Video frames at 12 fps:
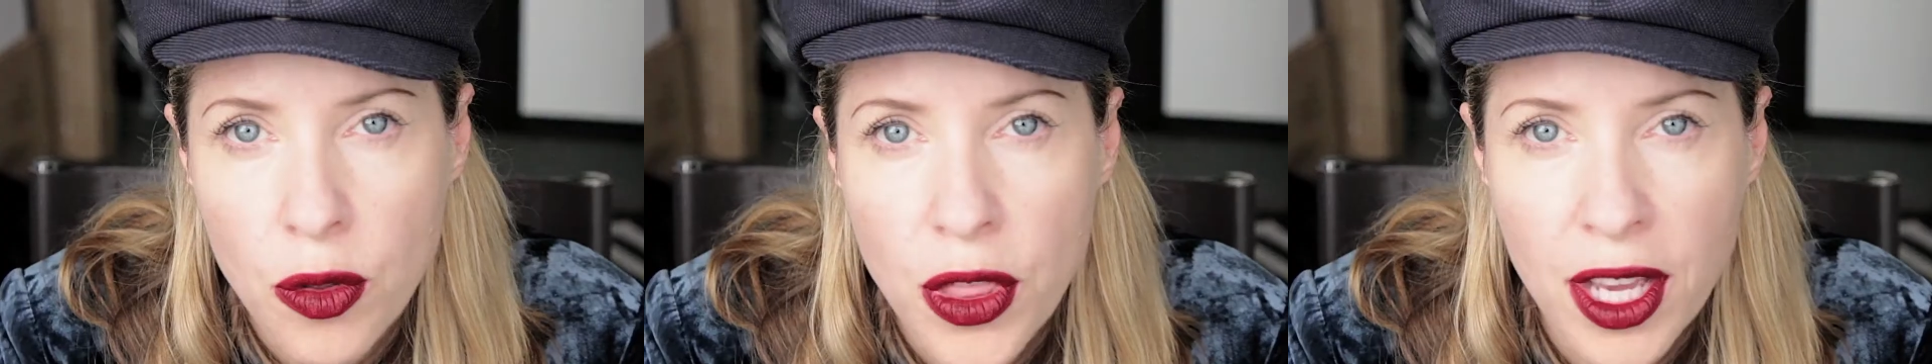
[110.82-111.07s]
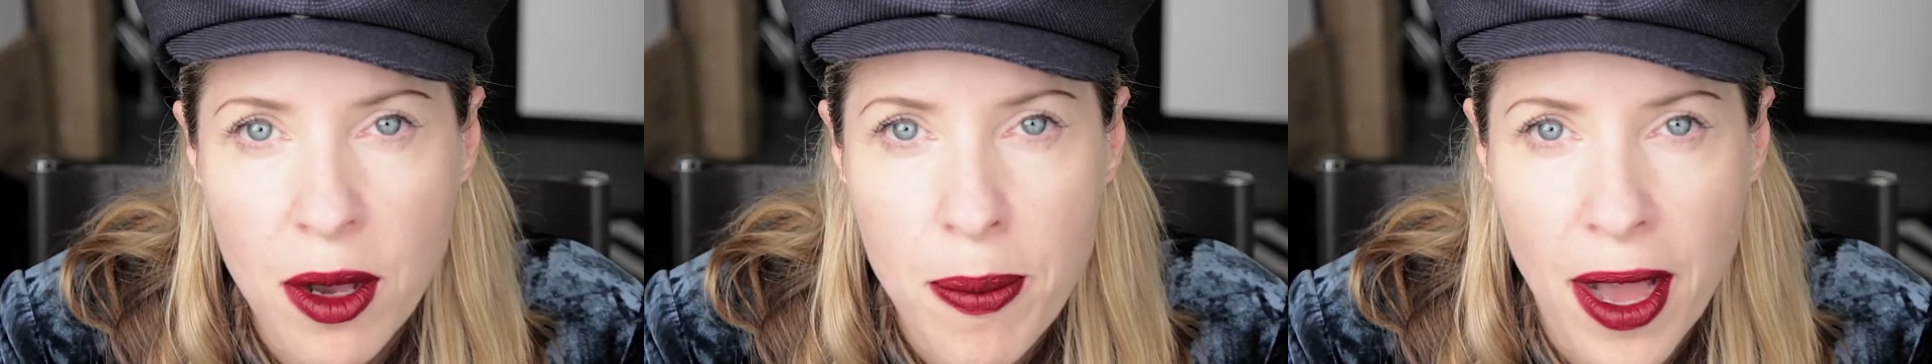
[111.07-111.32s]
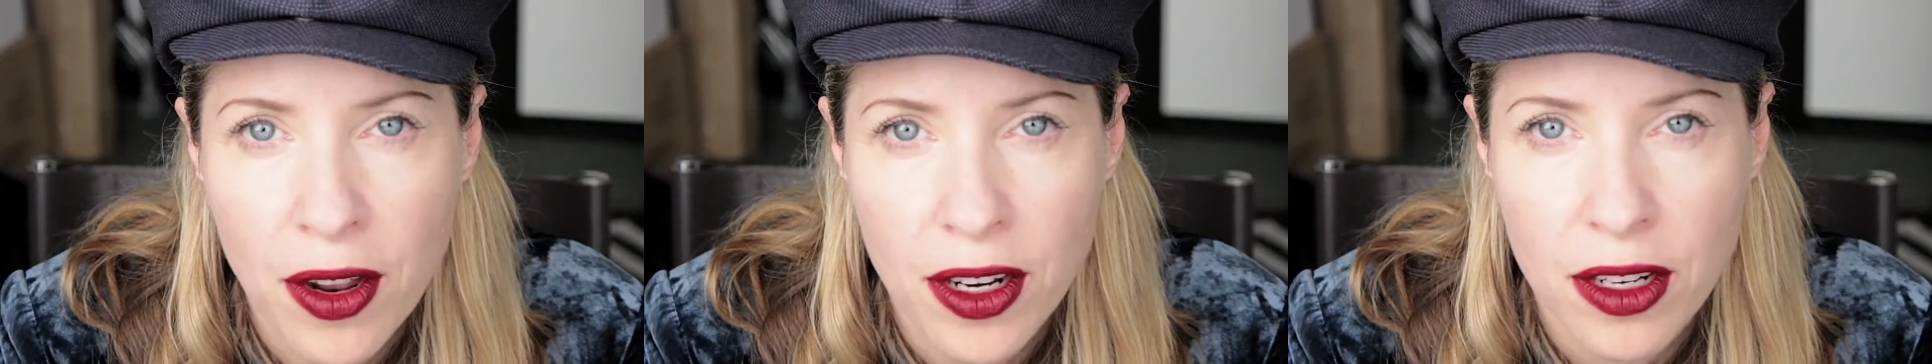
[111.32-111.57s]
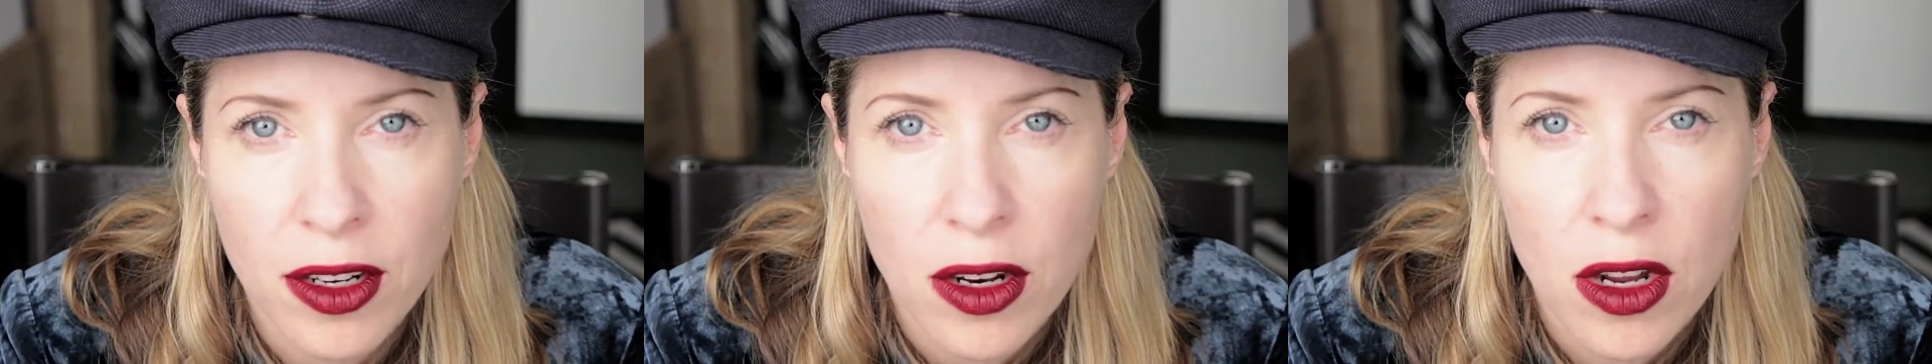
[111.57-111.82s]
think about it.
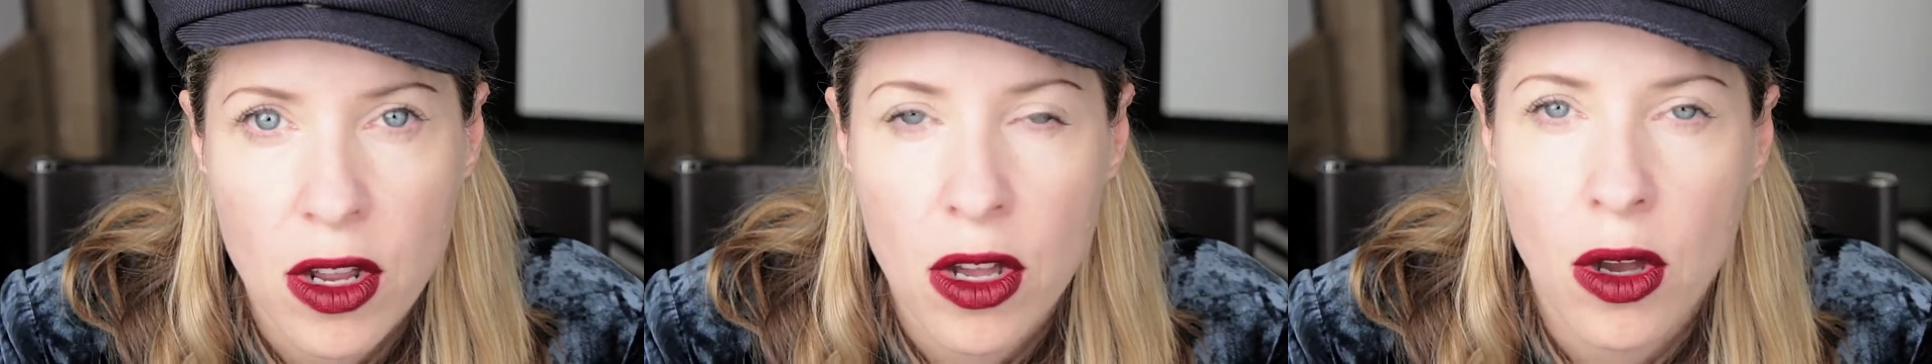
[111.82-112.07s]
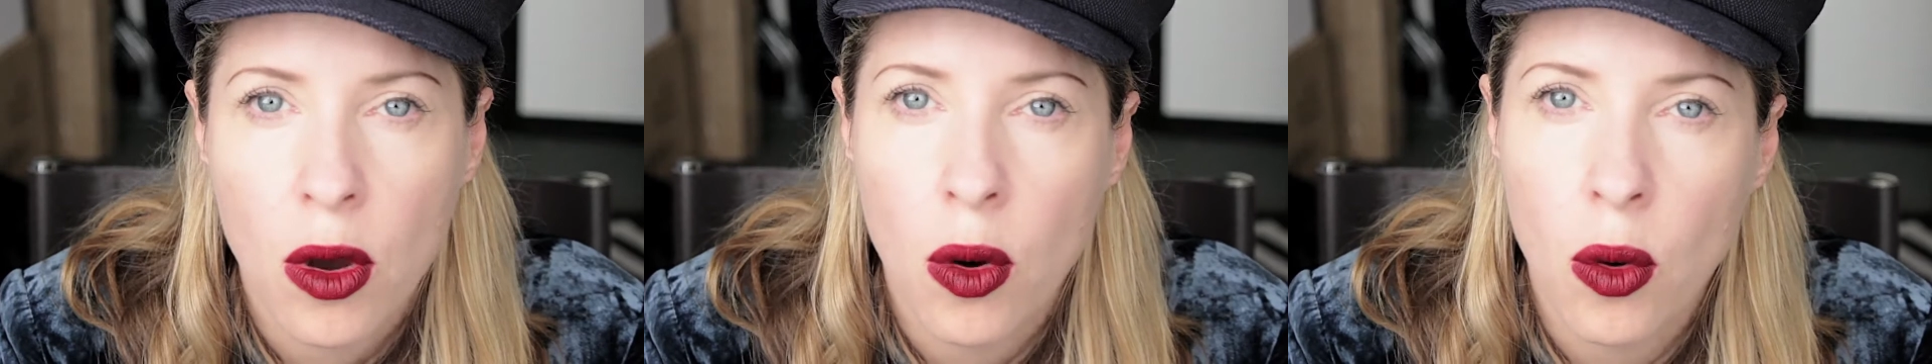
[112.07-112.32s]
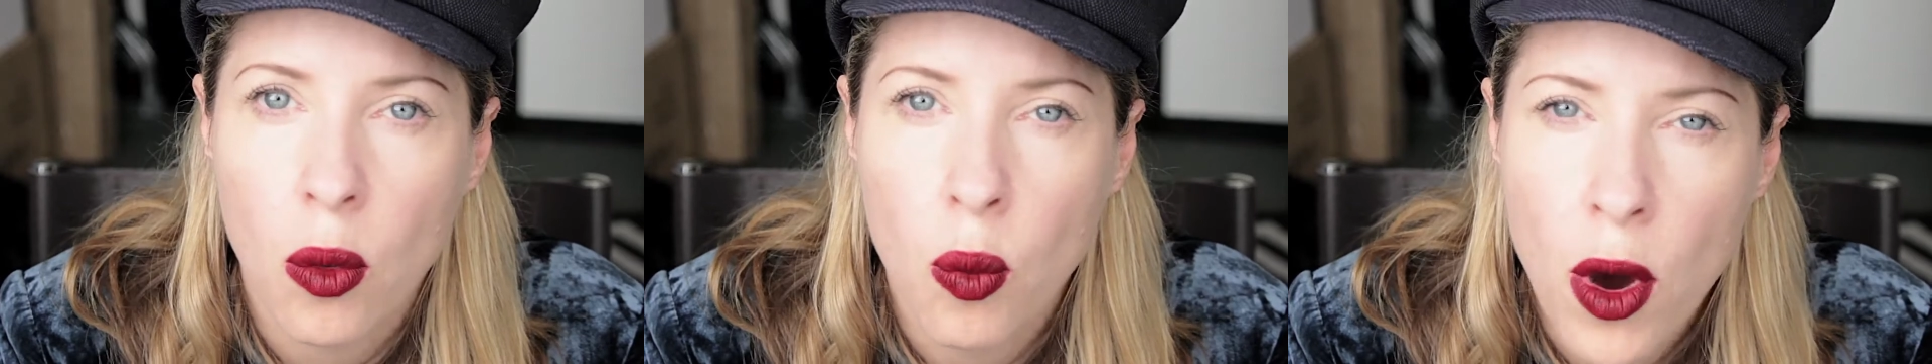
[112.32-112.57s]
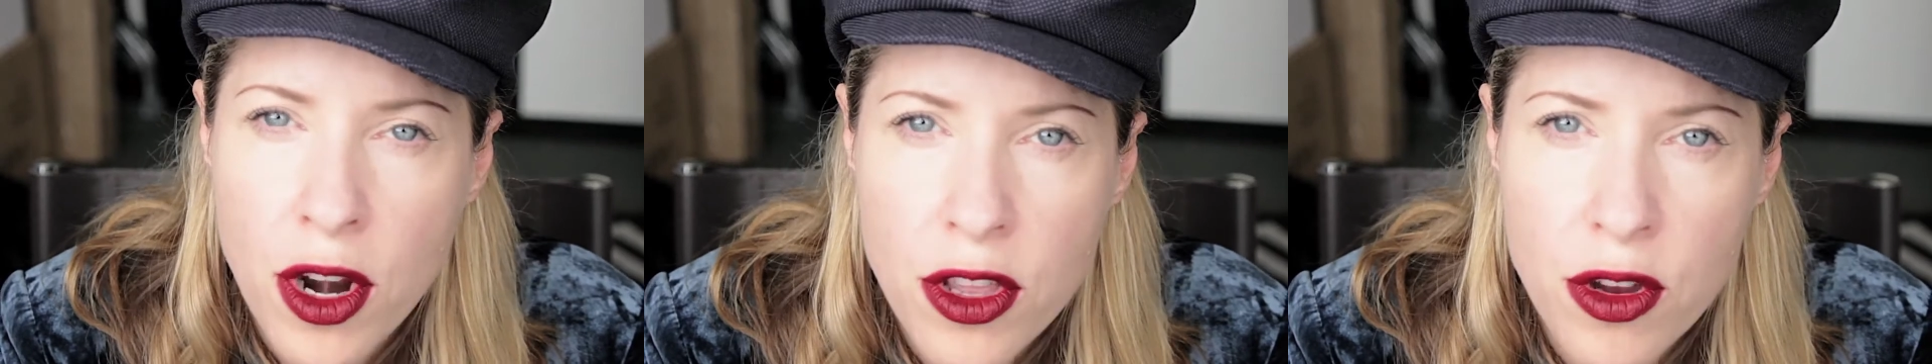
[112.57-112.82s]

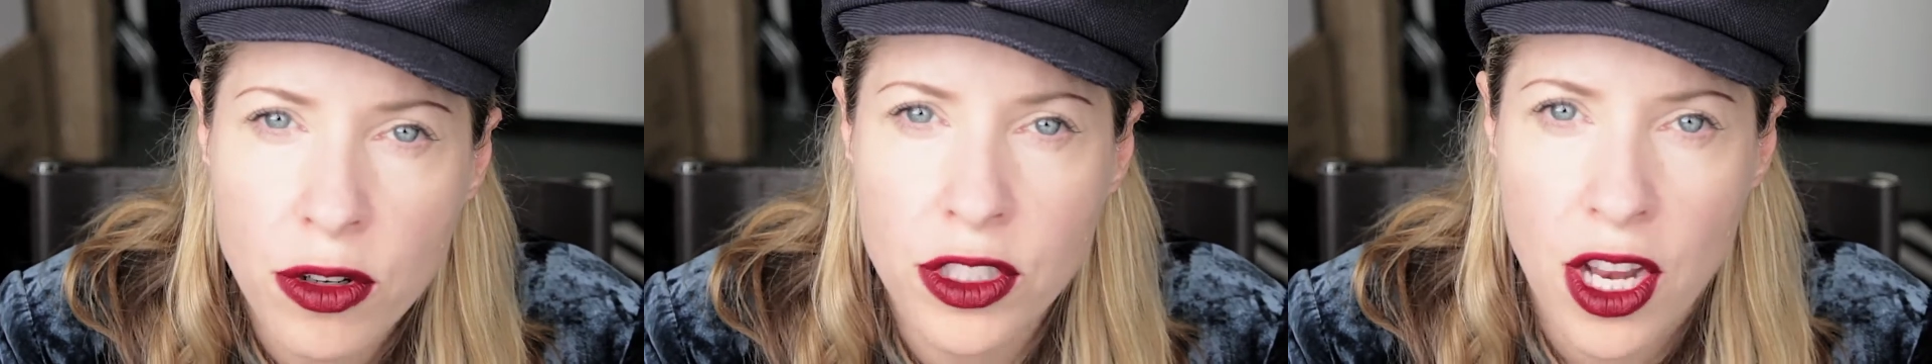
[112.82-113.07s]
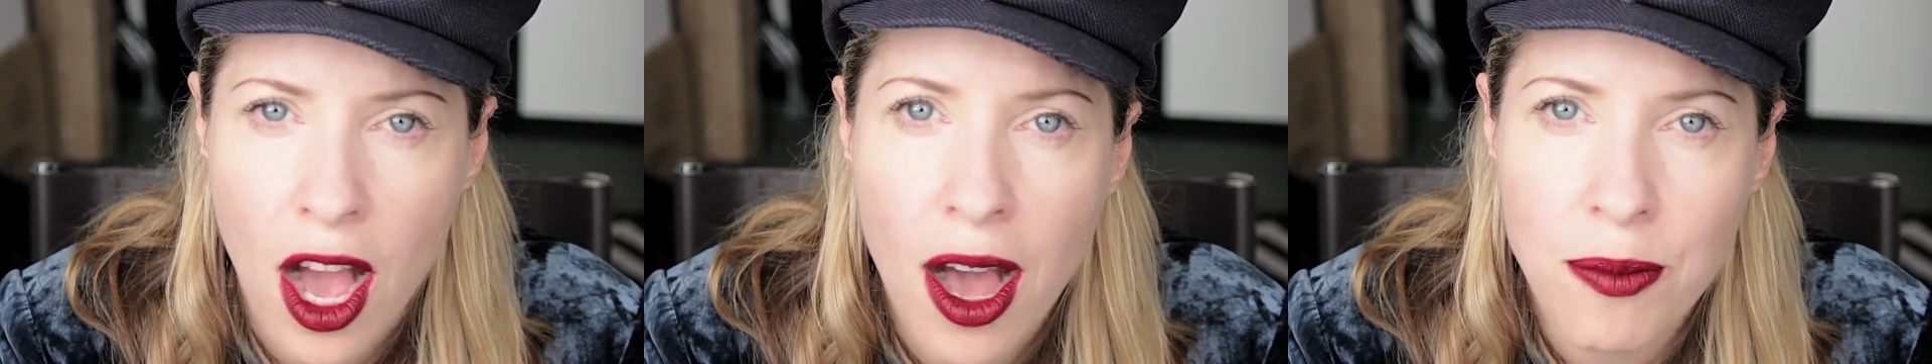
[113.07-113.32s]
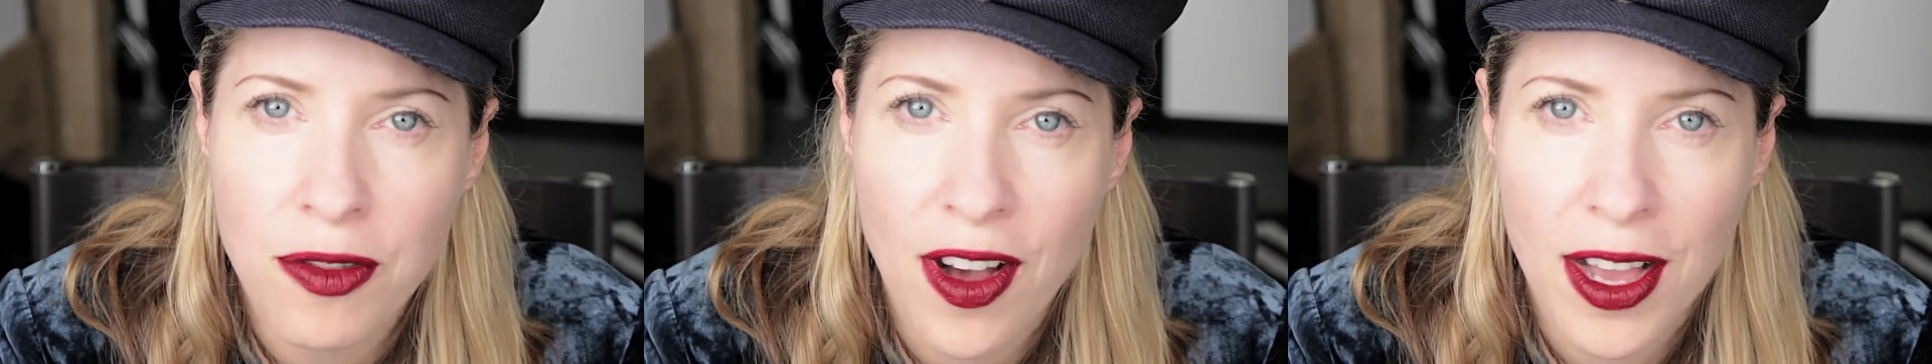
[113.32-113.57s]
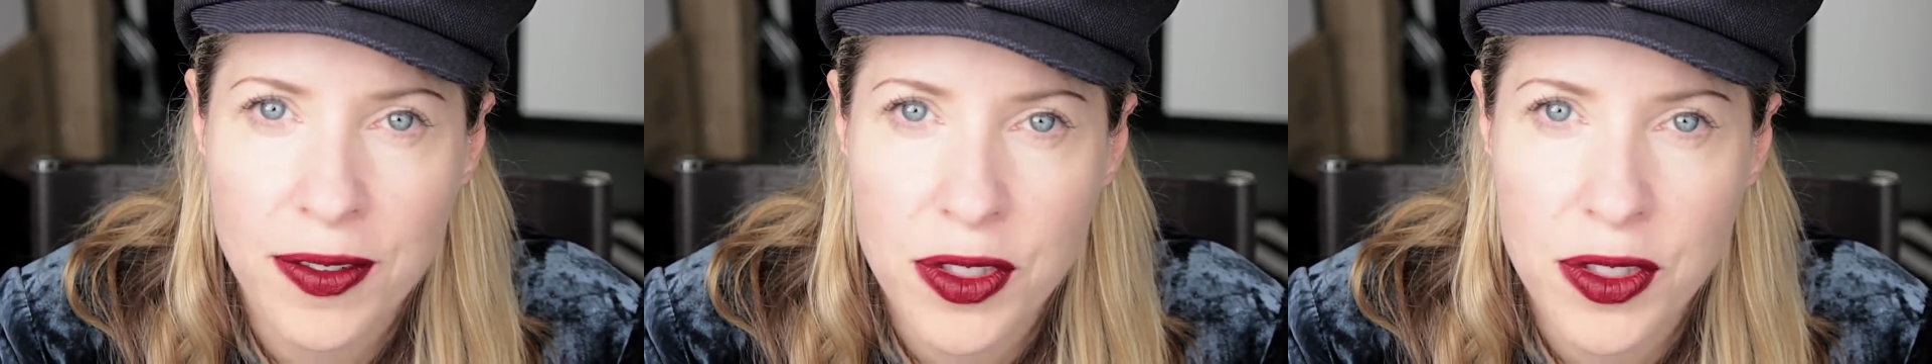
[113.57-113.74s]
What are your top five